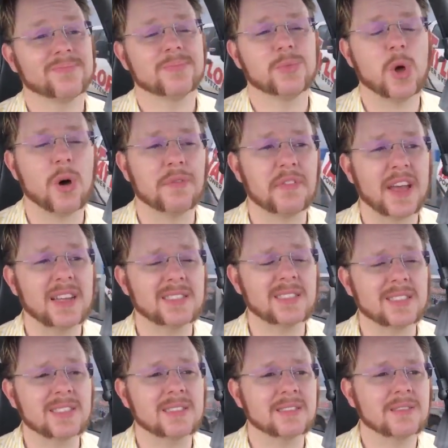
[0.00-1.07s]
No
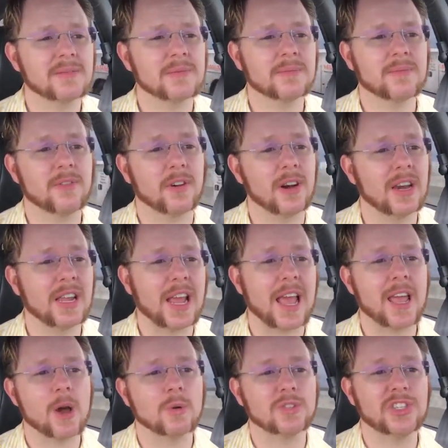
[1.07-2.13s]
offense for
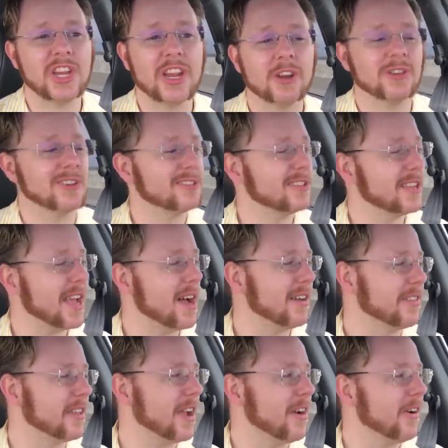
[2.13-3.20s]
any AOGers
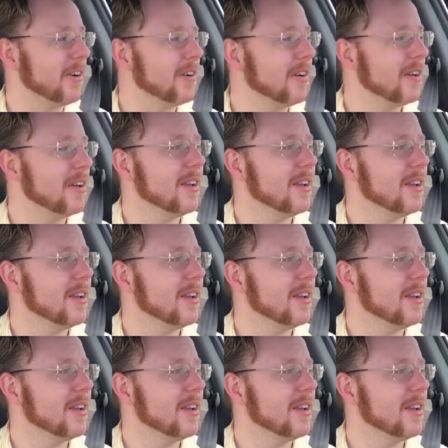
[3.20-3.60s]
out there.